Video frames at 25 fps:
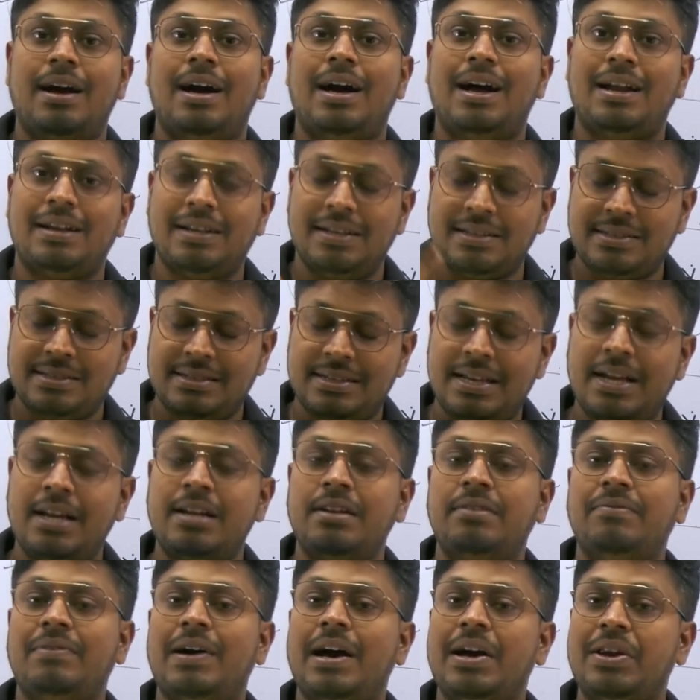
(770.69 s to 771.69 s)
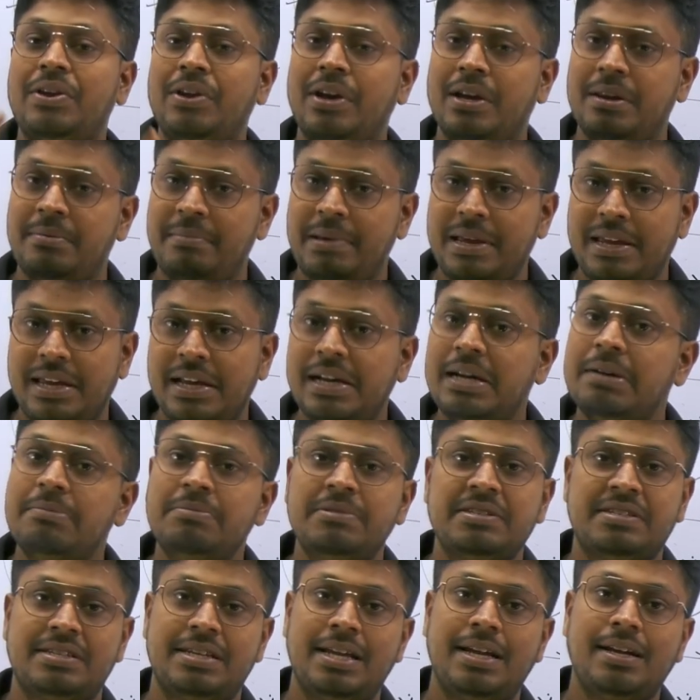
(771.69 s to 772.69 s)
Understand where you are making a
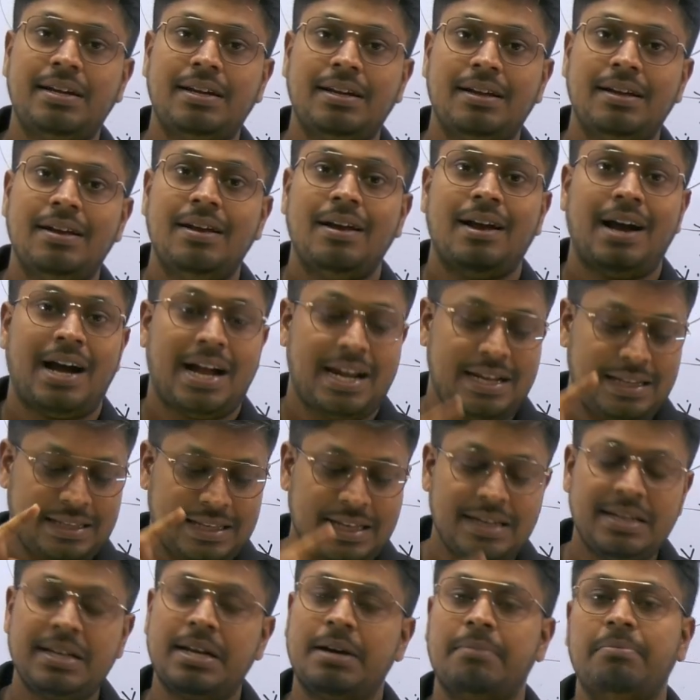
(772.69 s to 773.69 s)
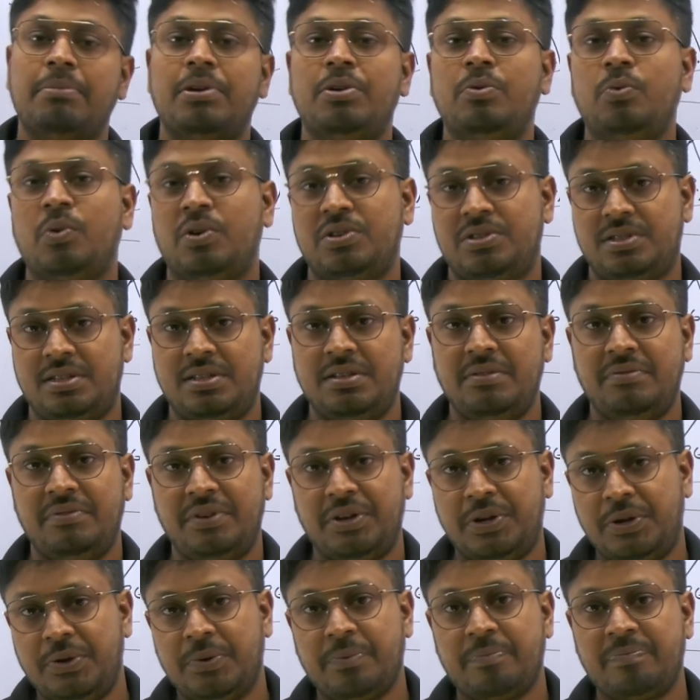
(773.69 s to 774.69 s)
mistake, and then come and watch the
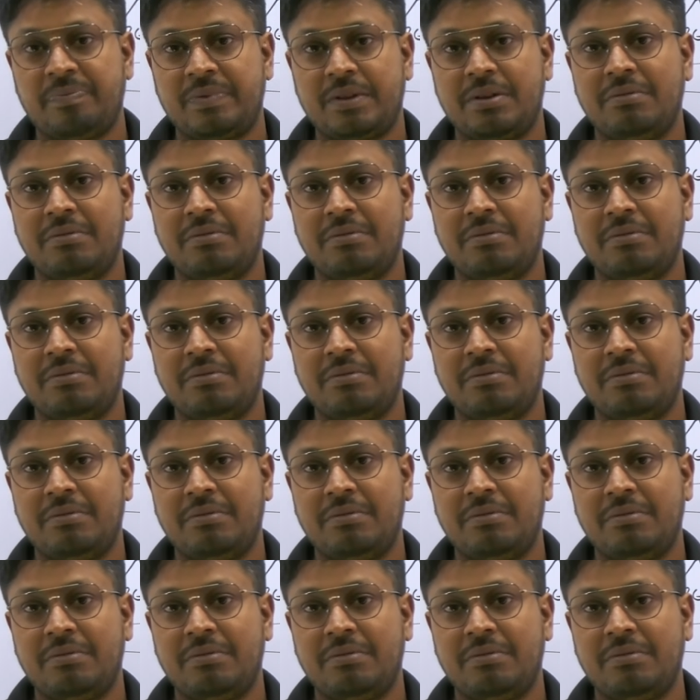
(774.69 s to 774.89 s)
video.